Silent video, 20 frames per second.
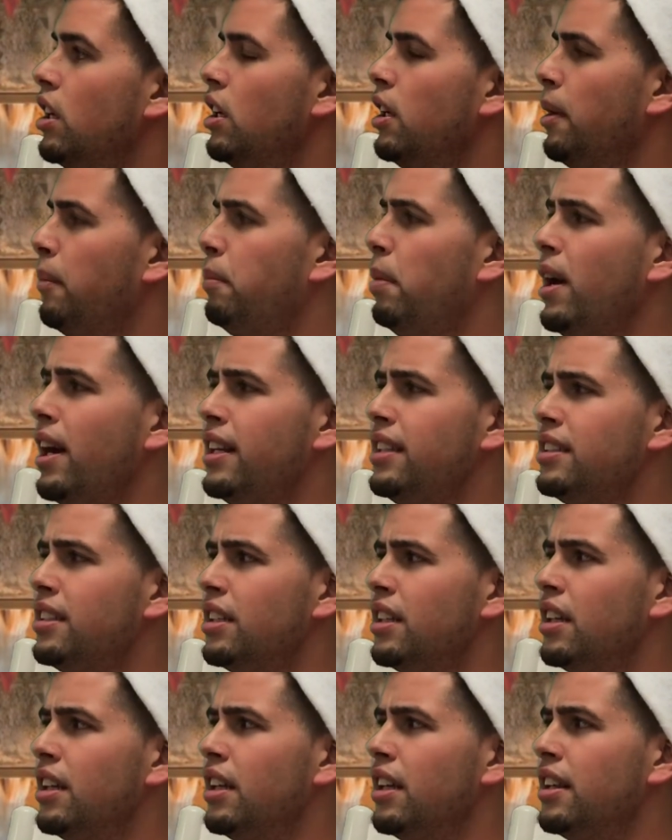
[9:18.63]
But
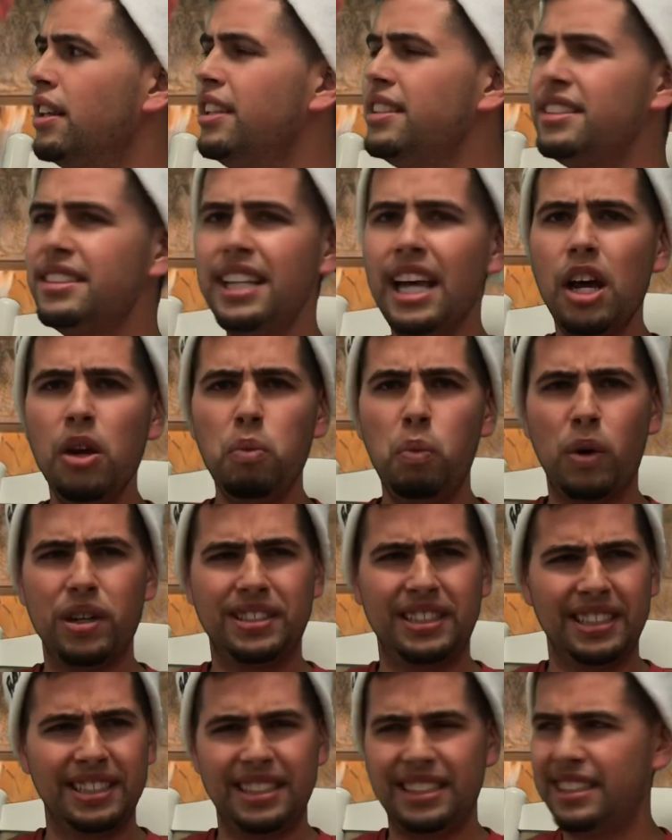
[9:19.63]
the sound
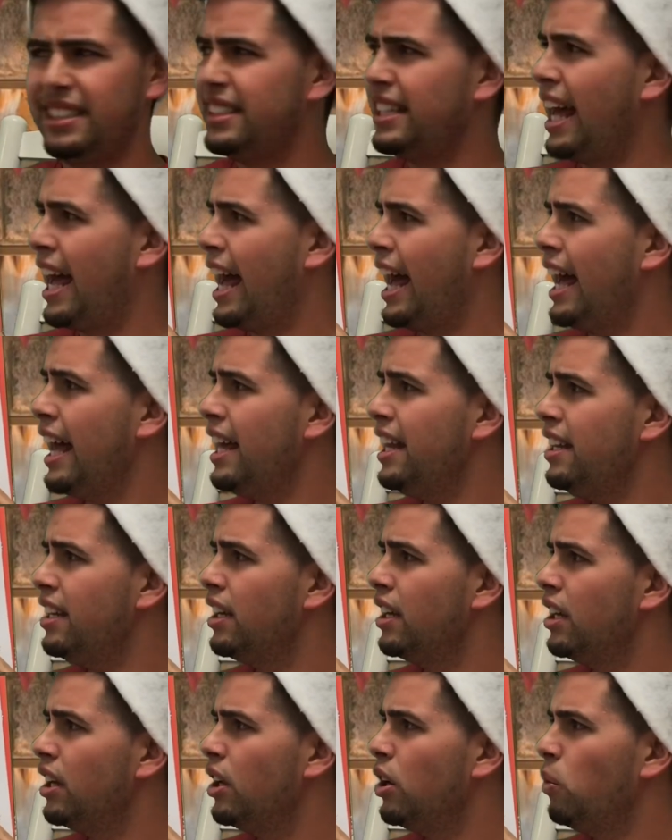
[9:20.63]
wasn't sad.
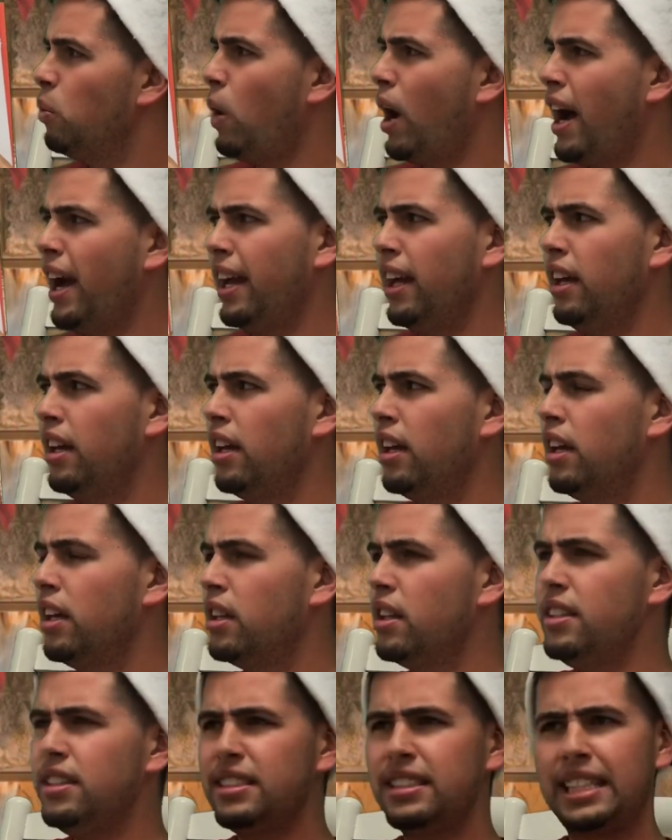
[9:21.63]
Why,
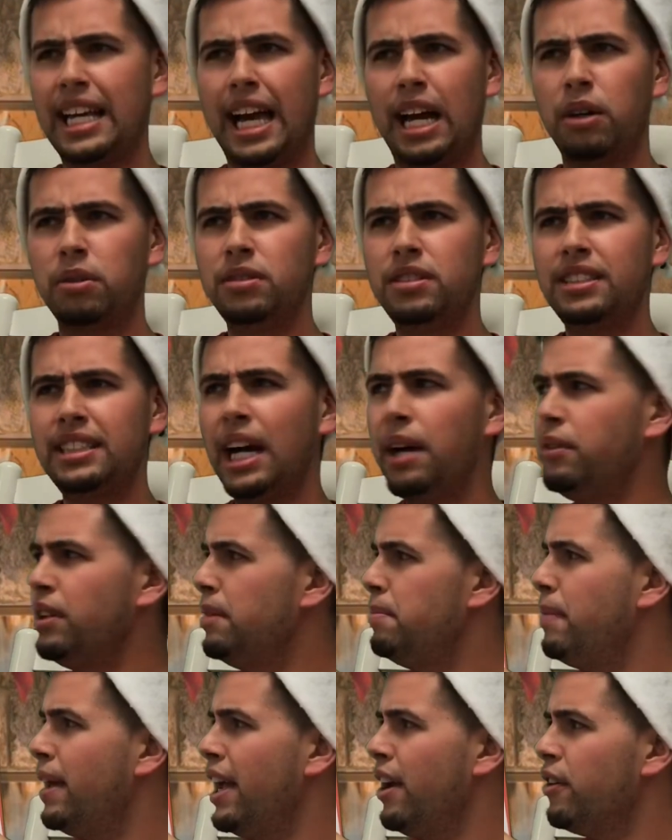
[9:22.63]
the sound sounded
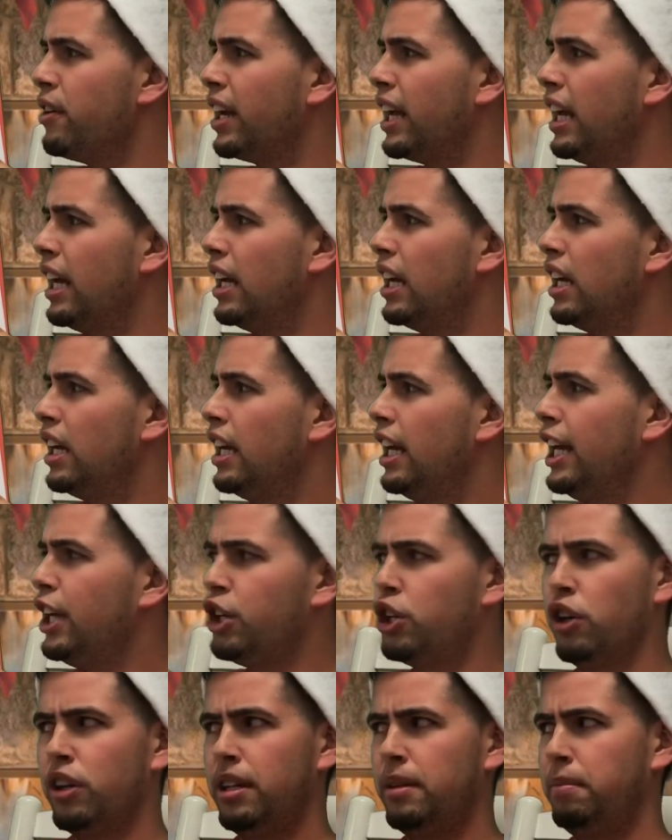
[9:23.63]
merry. It
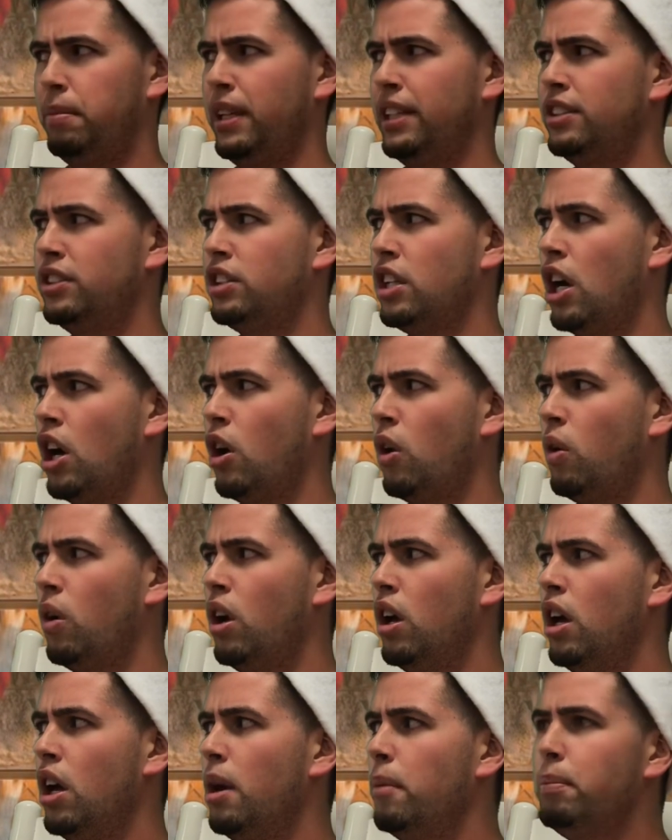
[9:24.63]
couldn't be so,
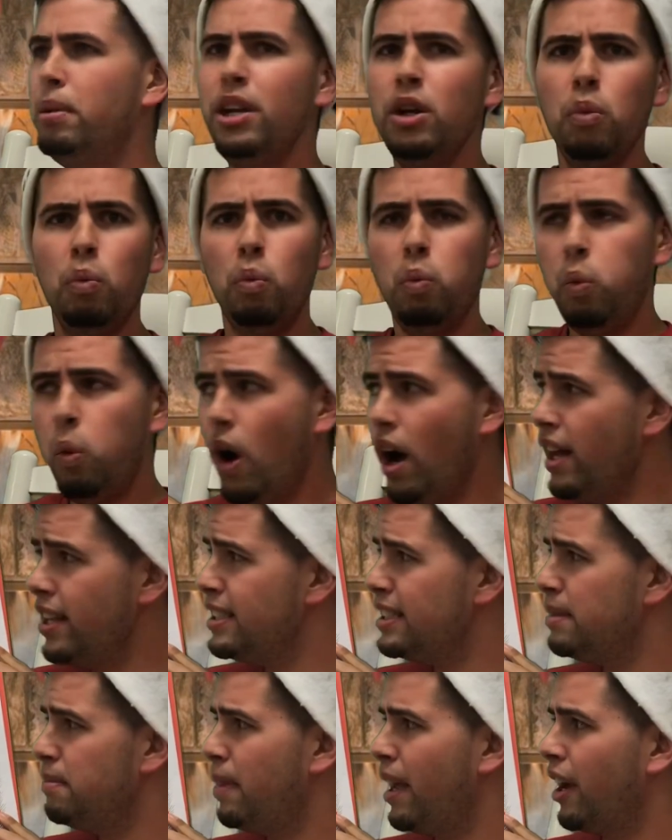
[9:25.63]
but it
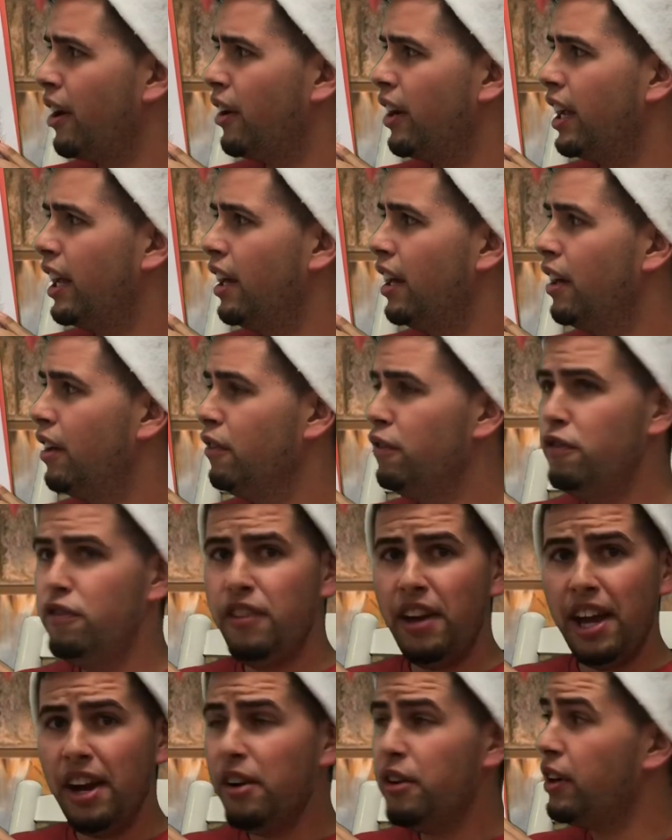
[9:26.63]
was merry,
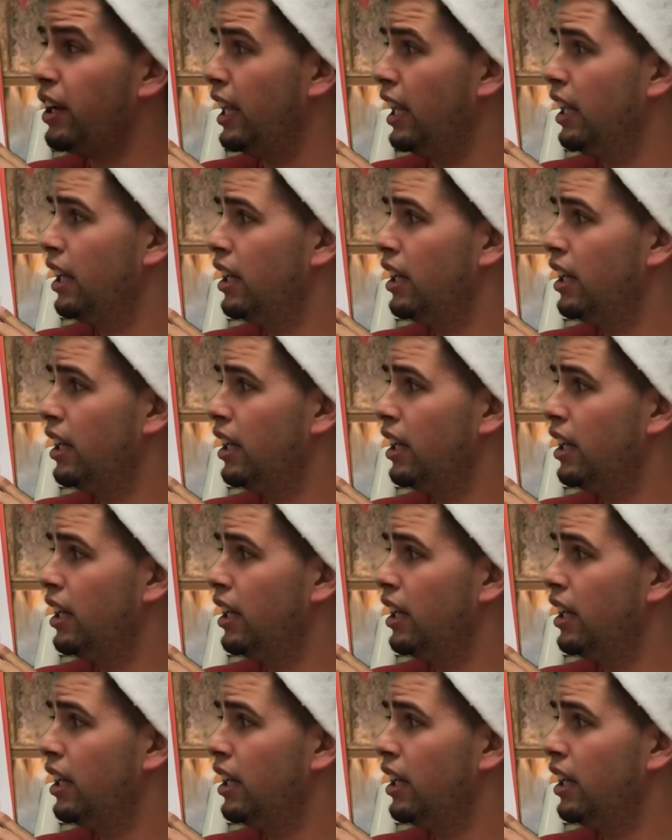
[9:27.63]
very.